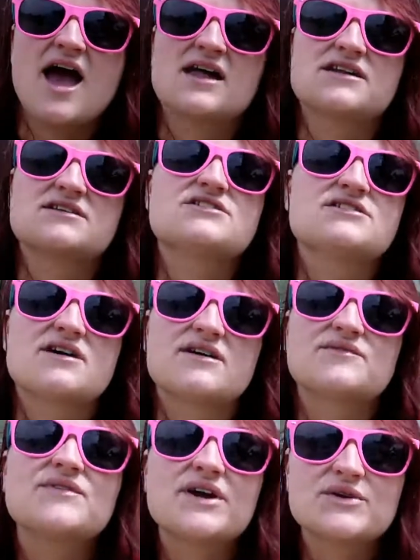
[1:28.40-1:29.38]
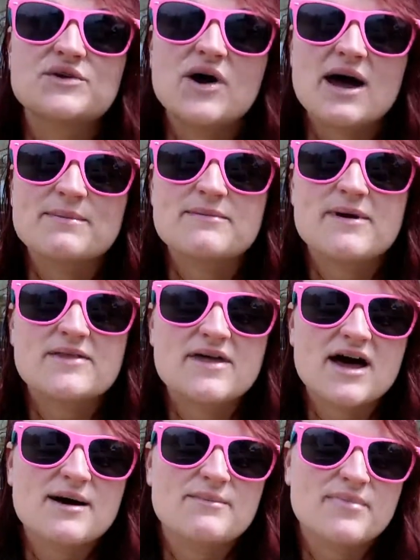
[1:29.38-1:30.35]
and she's kind of like not happy about
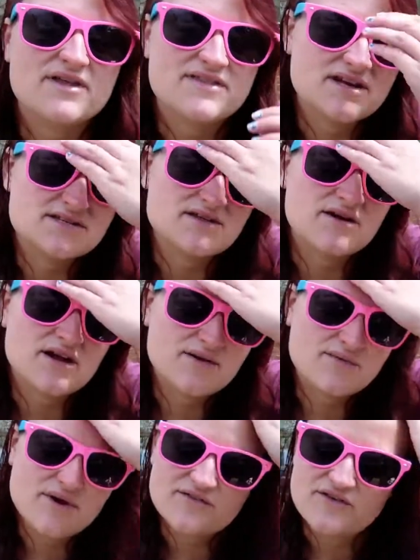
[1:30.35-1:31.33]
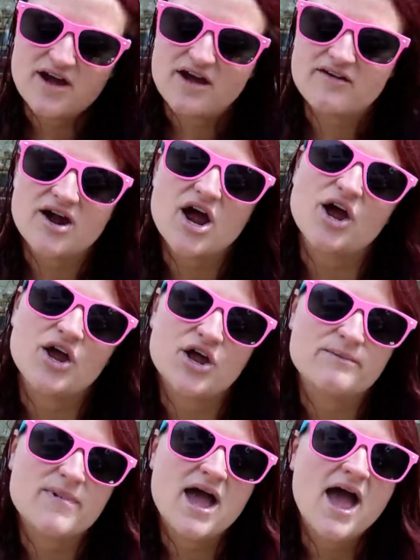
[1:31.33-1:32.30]
that but things aren't going well for her at
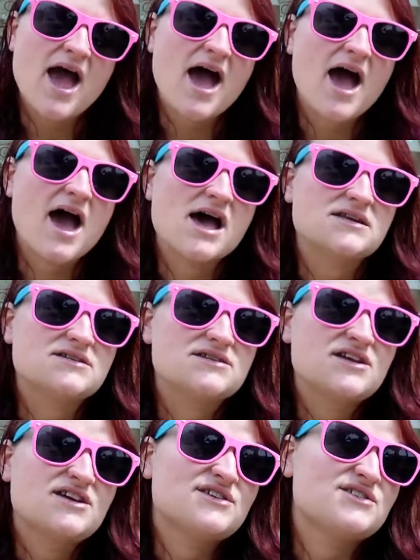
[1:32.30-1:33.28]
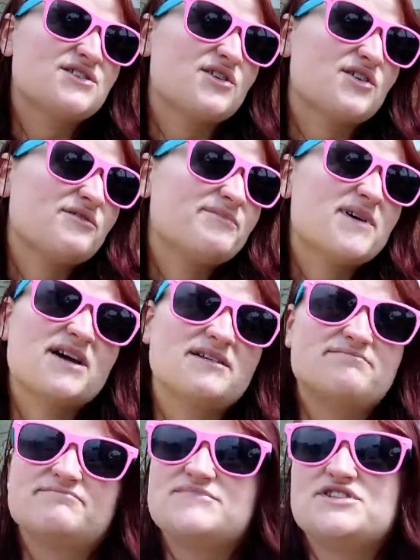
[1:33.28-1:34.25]
home and so
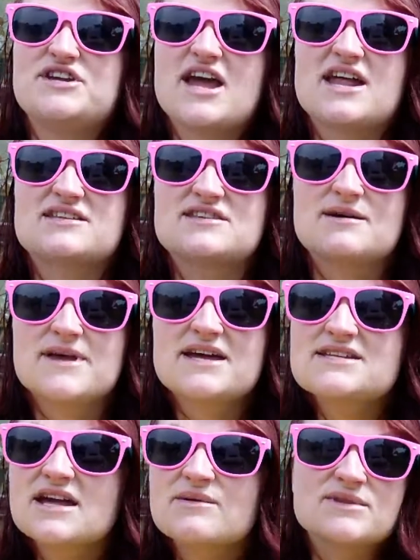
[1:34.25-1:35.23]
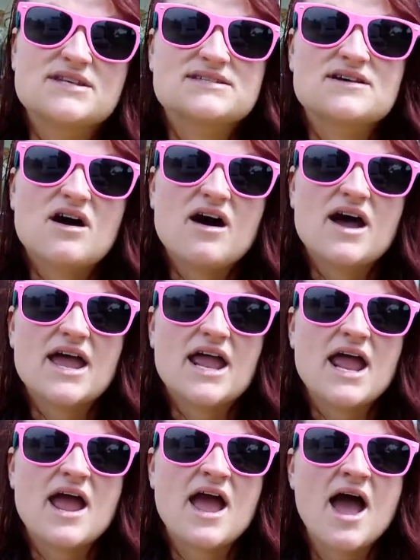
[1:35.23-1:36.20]
she ends up getting with this guy
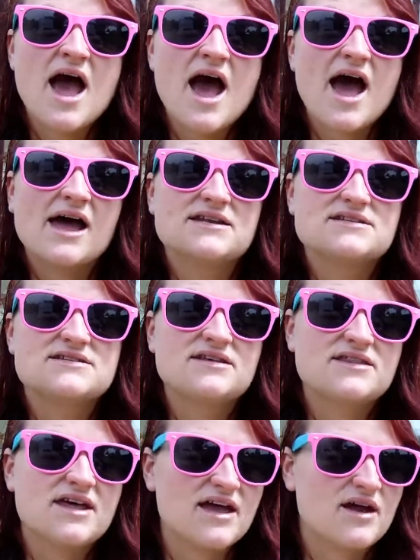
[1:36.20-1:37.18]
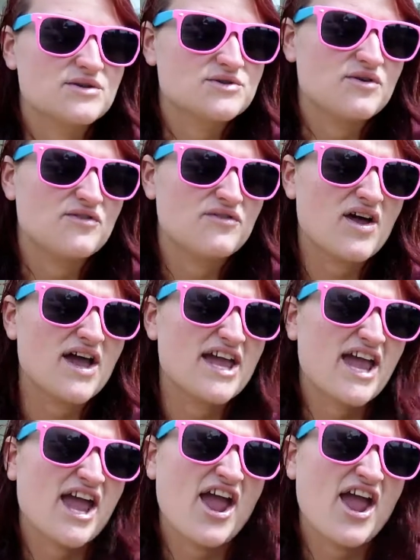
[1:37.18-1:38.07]
and they are sort of like